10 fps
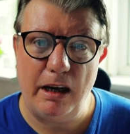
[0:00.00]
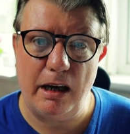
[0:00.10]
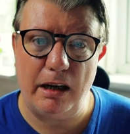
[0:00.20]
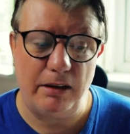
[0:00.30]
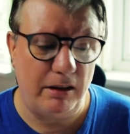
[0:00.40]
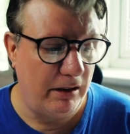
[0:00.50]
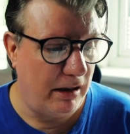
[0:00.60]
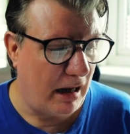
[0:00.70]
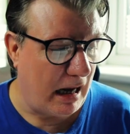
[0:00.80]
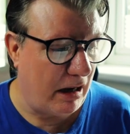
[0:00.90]
And
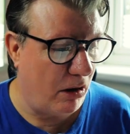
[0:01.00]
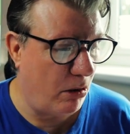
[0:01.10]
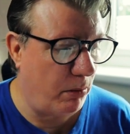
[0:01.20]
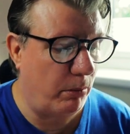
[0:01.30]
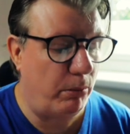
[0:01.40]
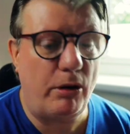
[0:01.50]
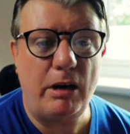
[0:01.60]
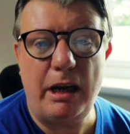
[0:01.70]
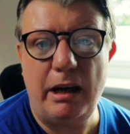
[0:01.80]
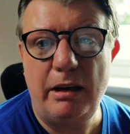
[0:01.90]
I hope and
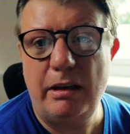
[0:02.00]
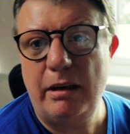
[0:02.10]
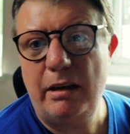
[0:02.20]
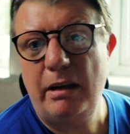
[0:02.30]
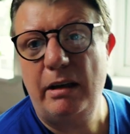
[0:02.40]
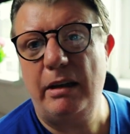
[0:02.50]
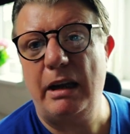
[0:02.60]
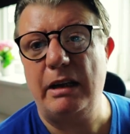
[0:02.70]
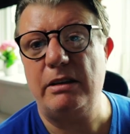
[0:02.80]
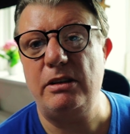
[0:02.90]
pray
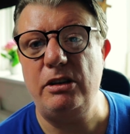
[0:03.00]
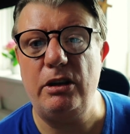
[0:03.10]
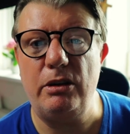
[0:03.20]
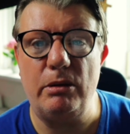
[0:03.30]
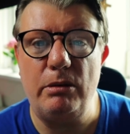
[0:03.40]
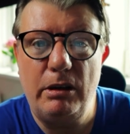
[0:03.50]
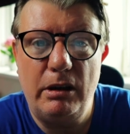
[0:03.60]
that you